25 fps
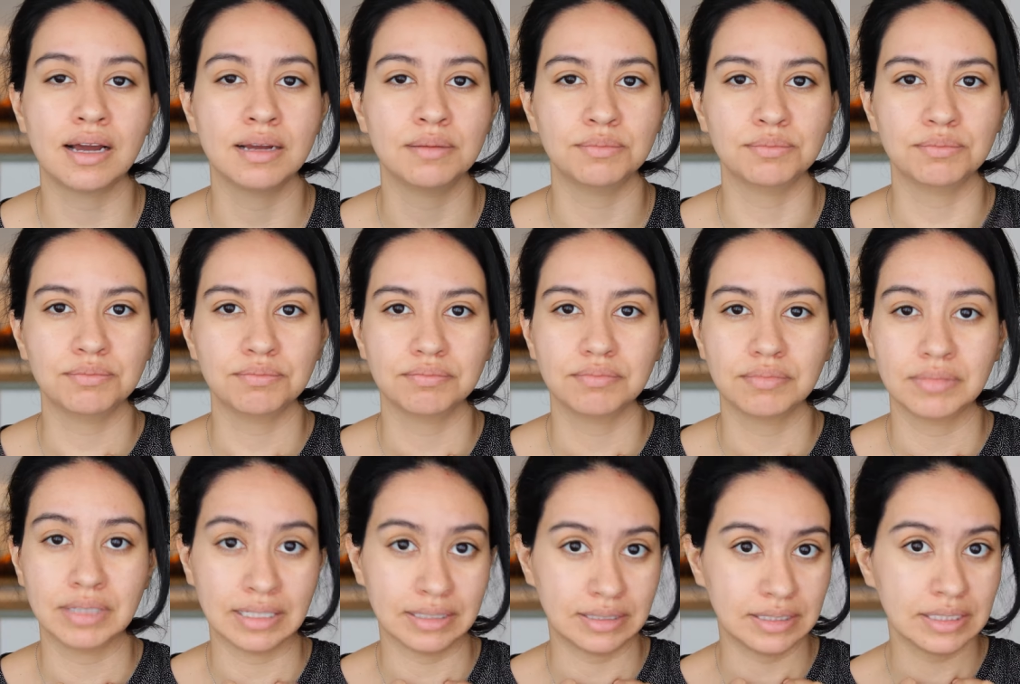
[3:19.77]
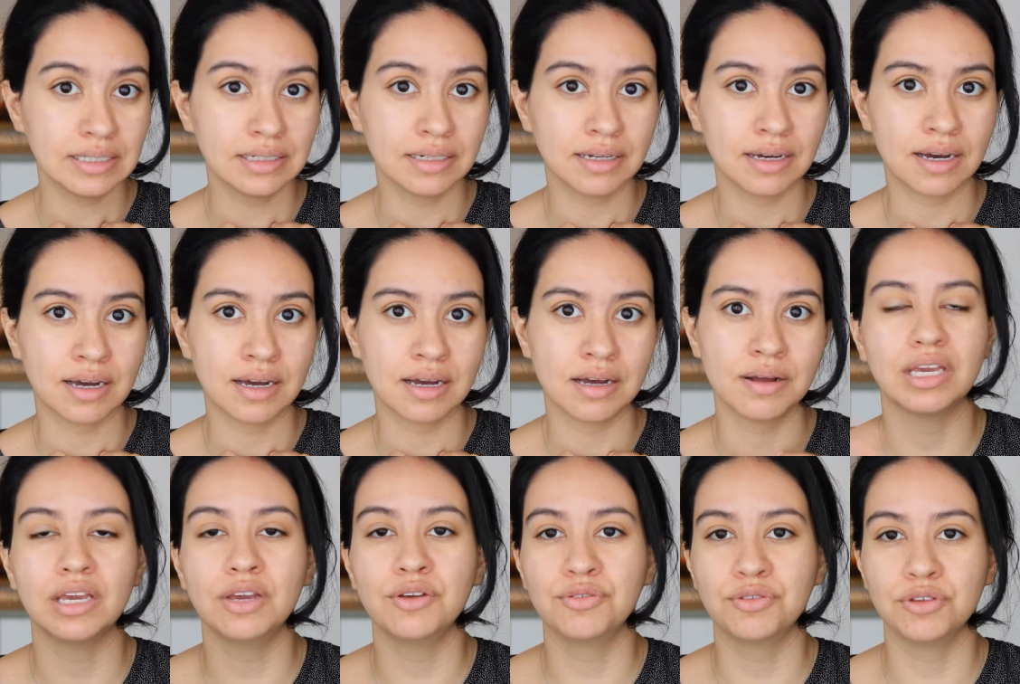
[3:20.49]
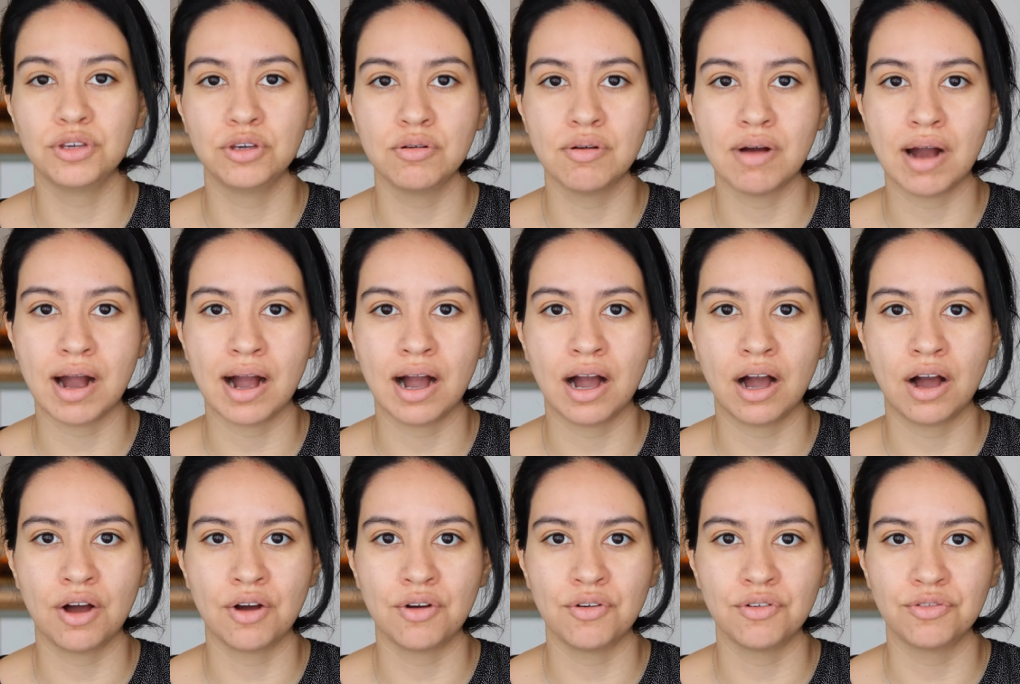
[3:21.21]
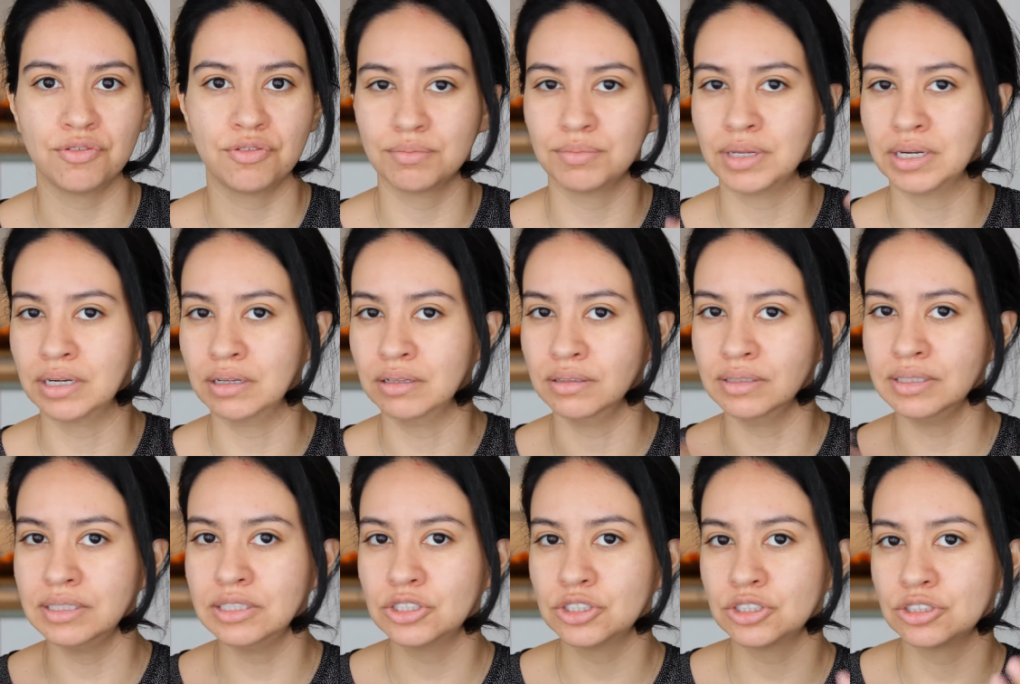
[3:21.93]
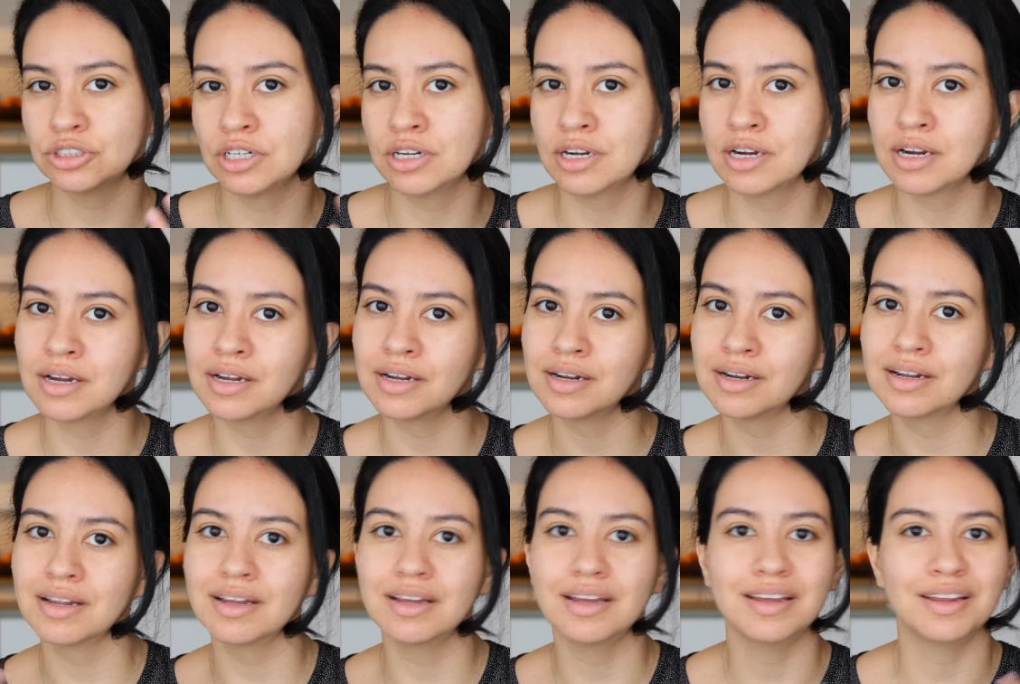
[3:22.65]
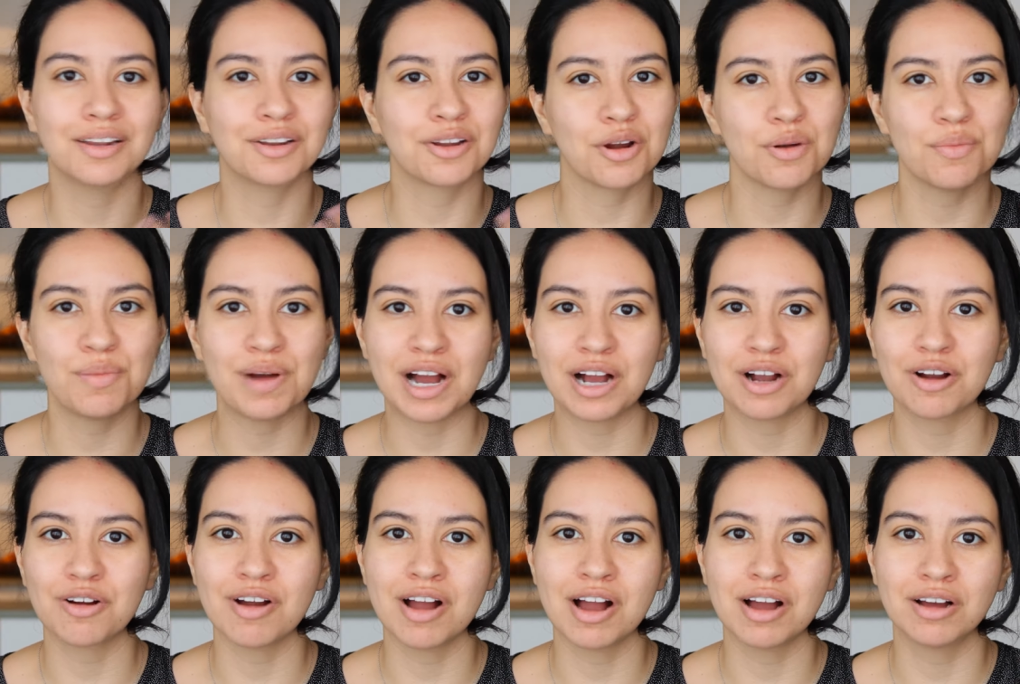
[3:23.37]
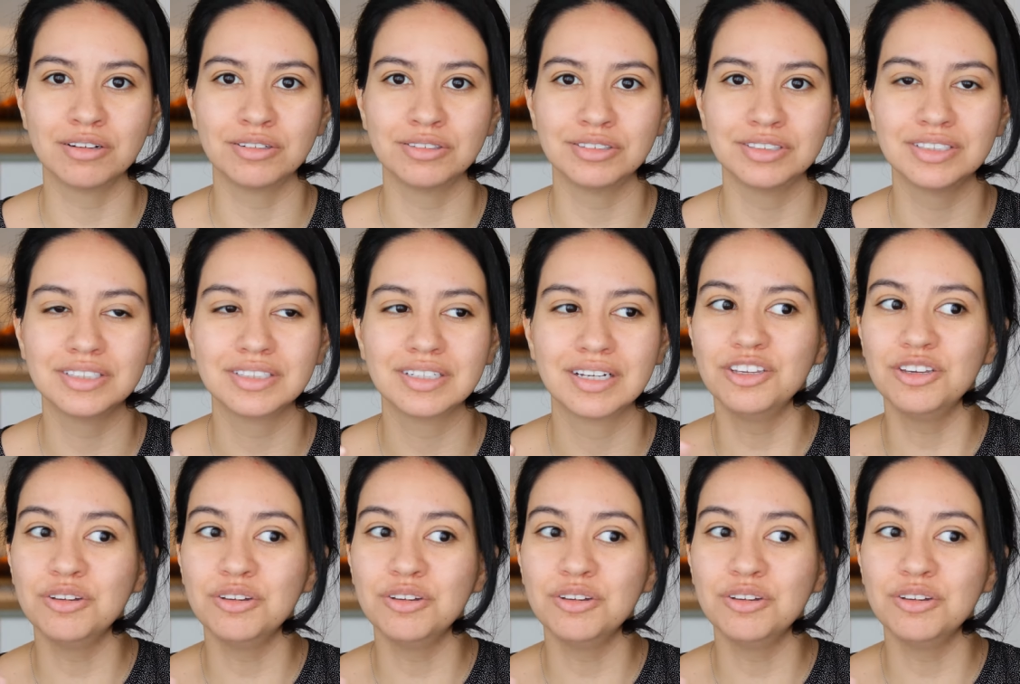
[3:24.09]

I'm Latina. If you have Middle Eastern in your background,